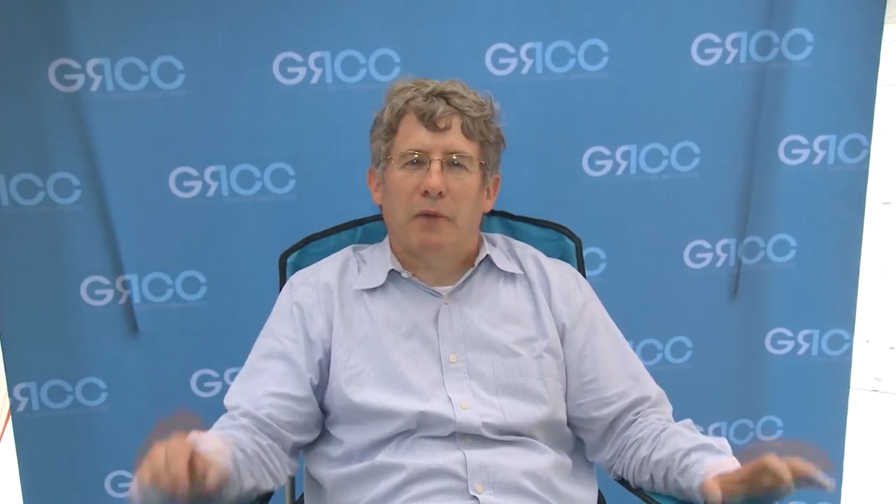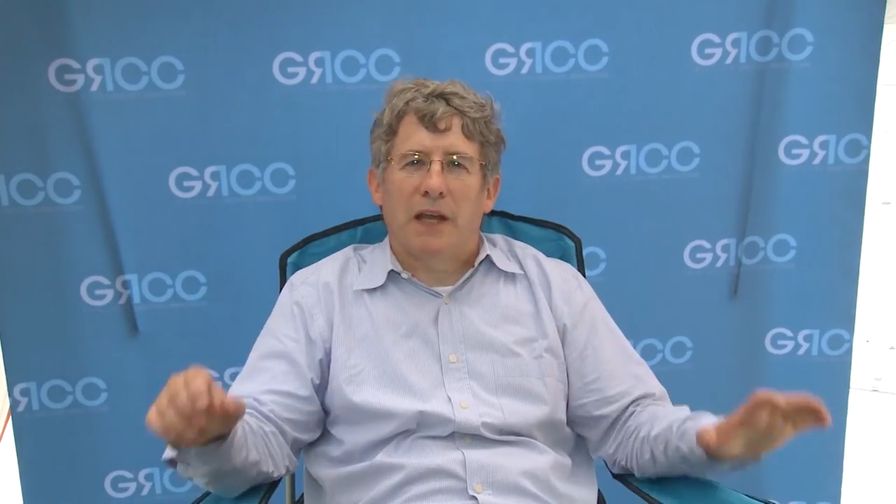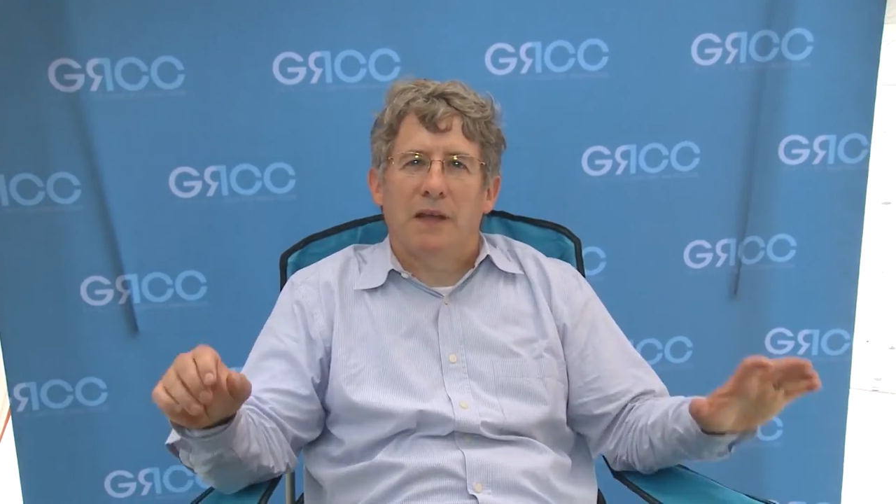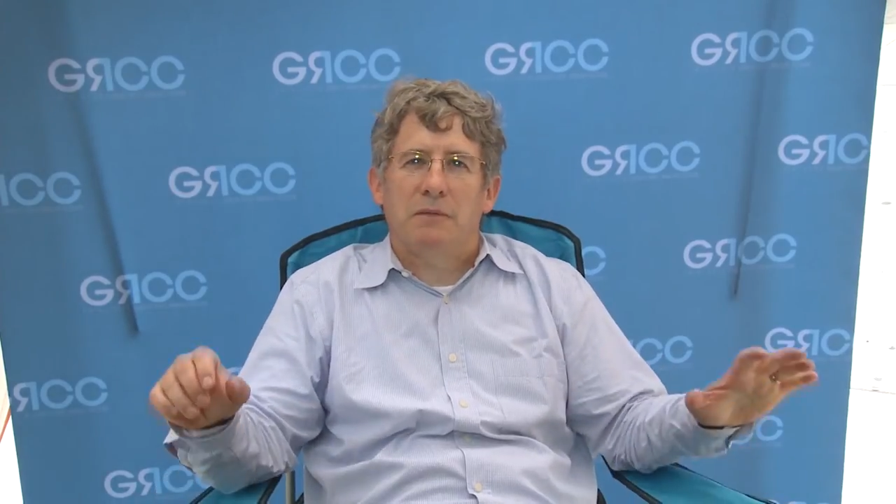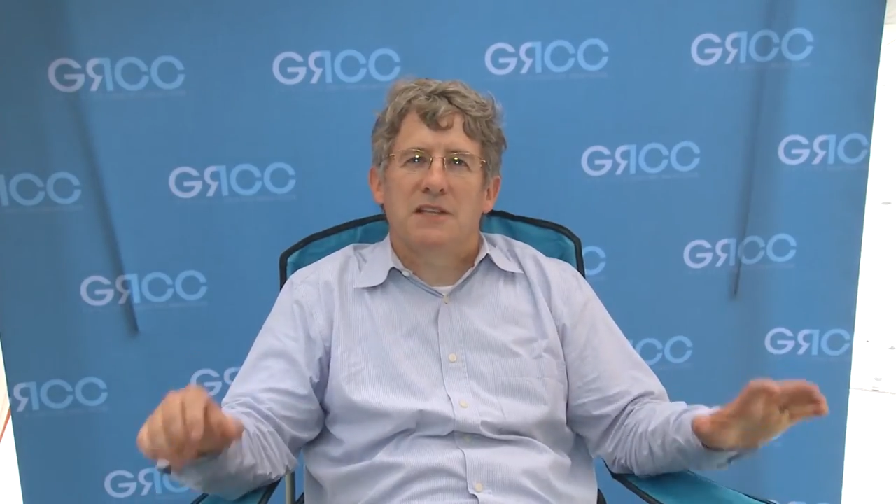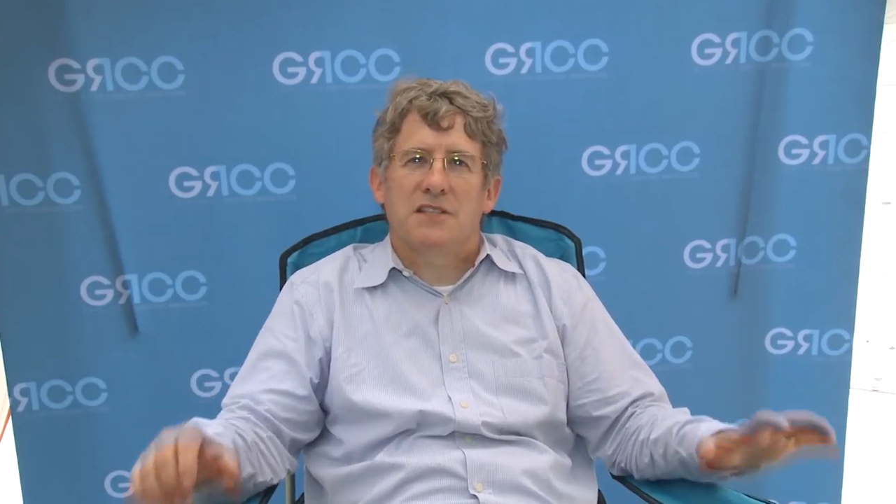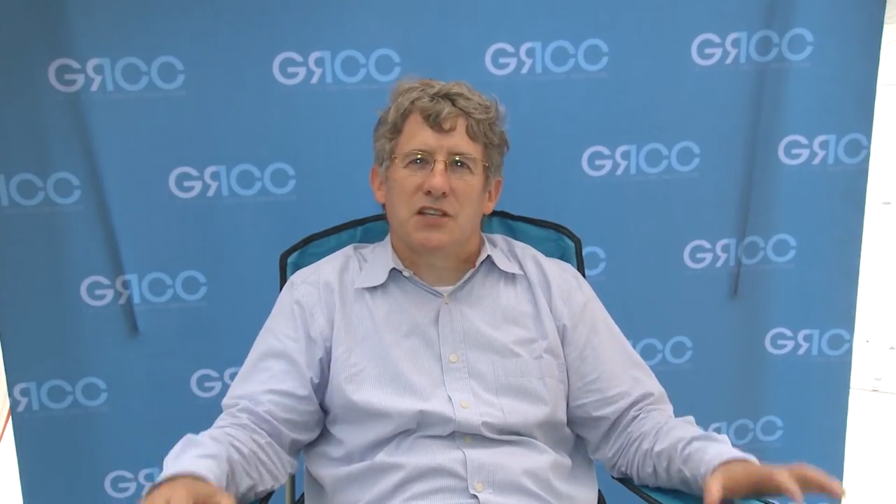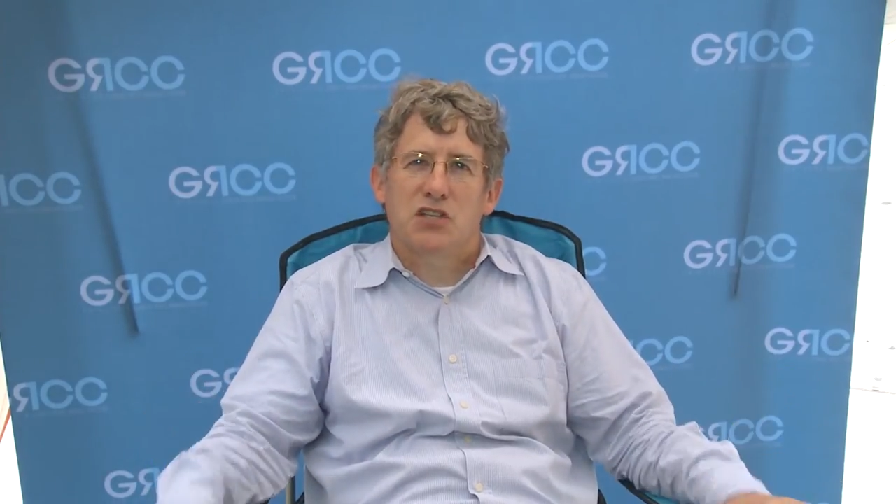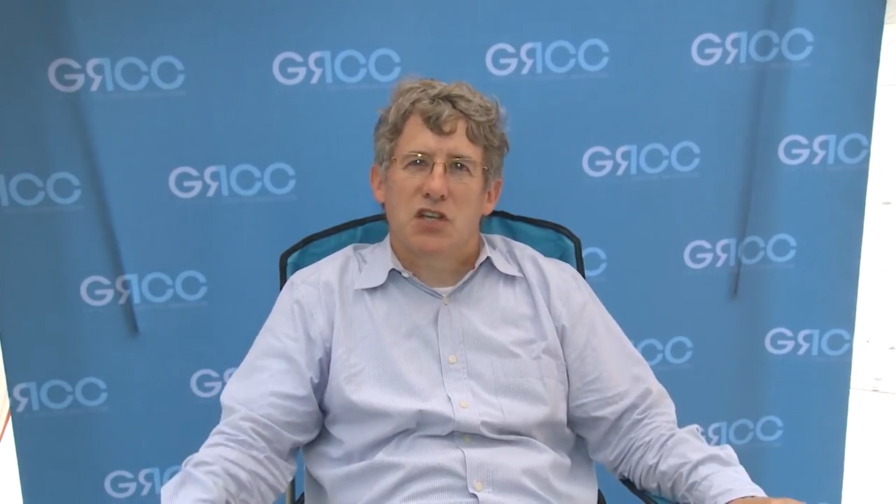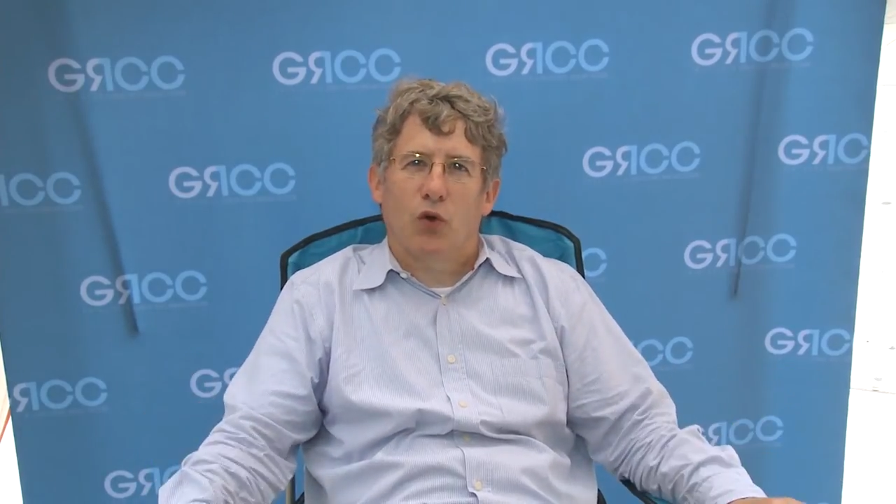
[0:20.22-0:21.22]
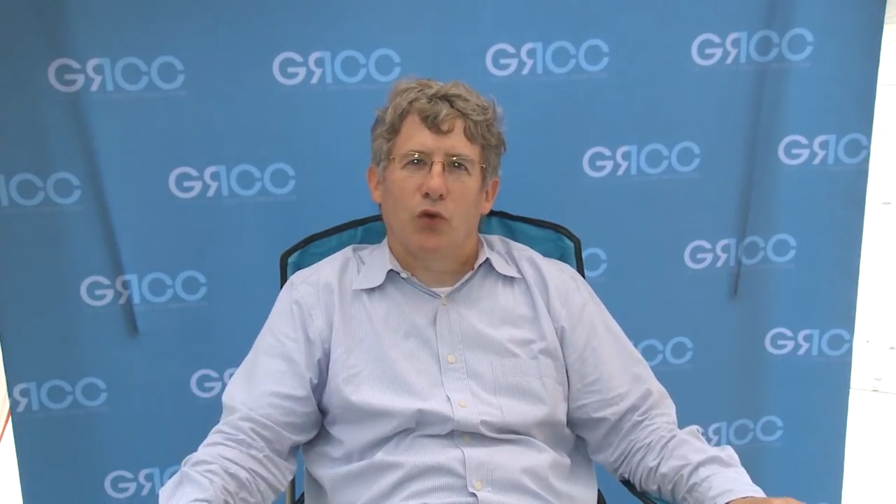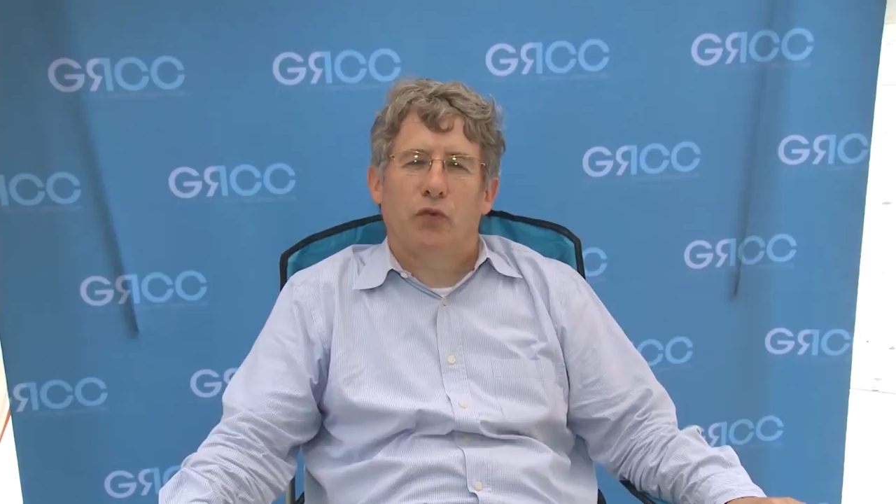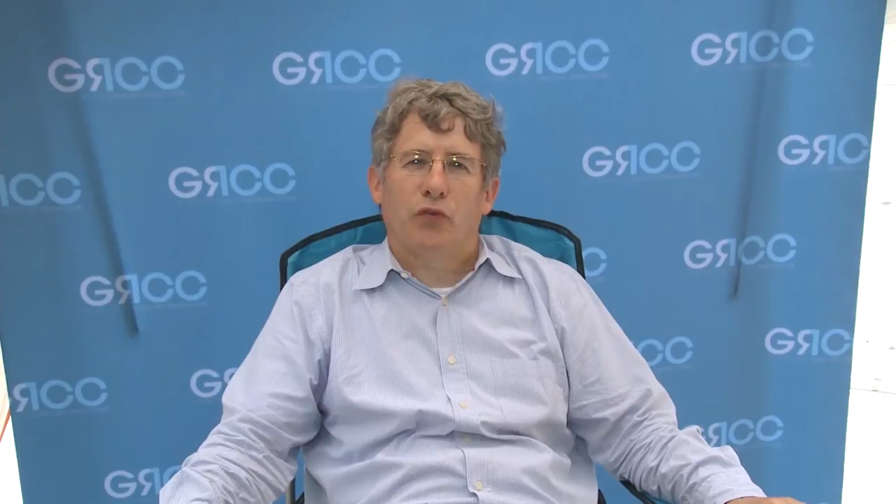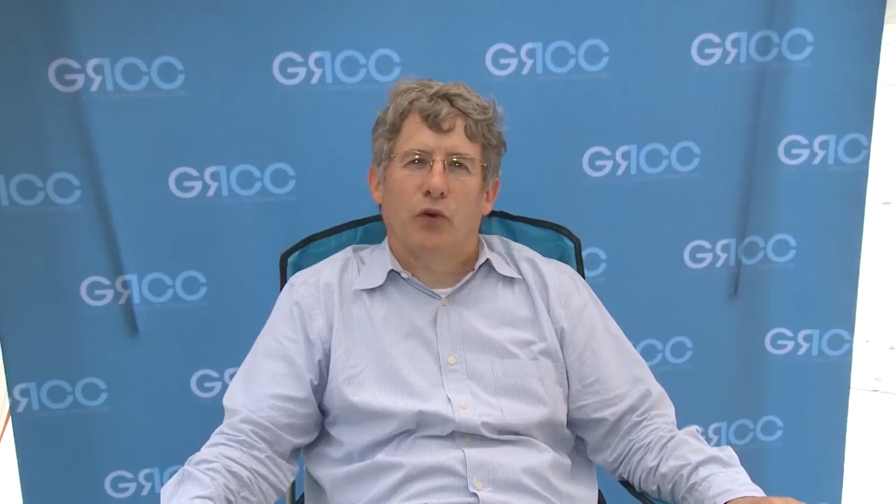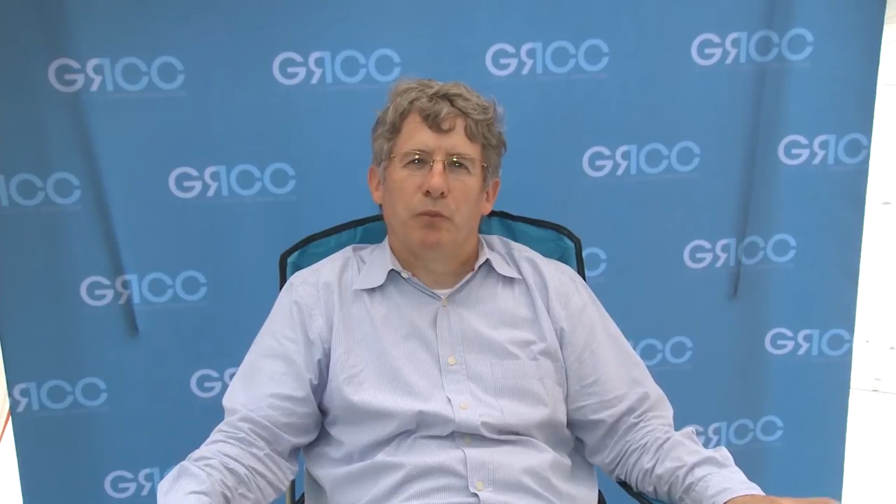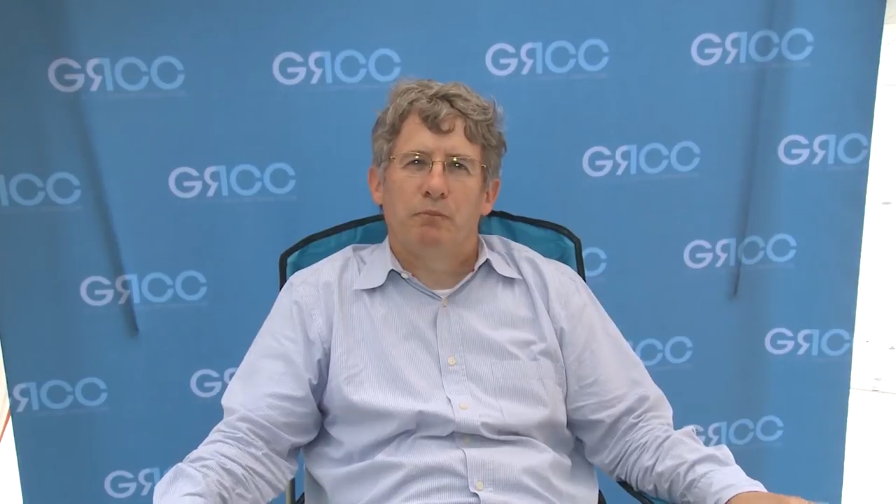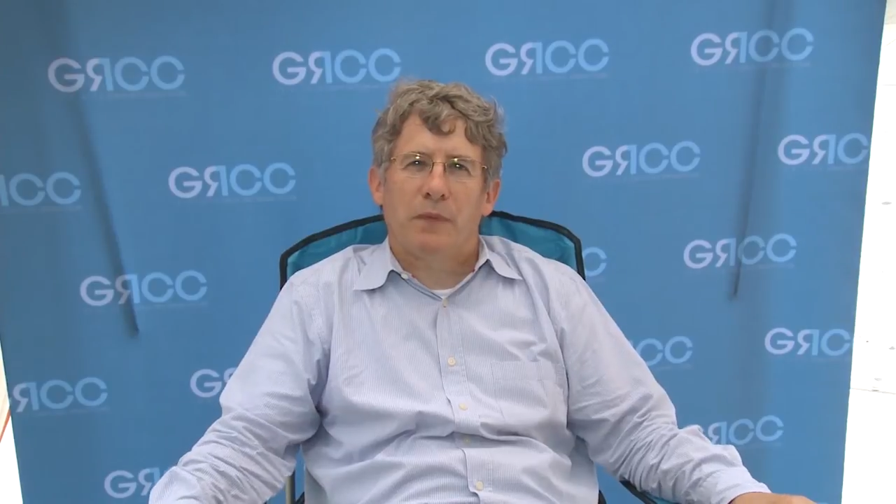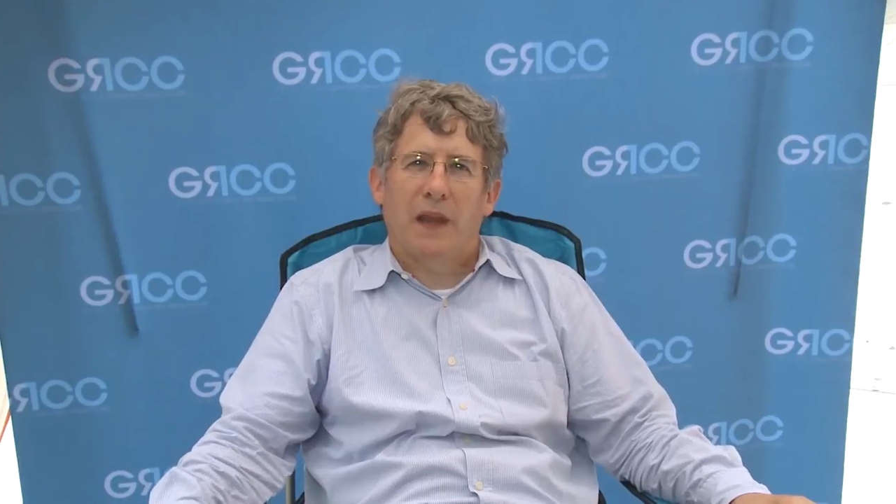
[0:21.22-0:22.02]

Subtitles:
my name is Gilles Renusson.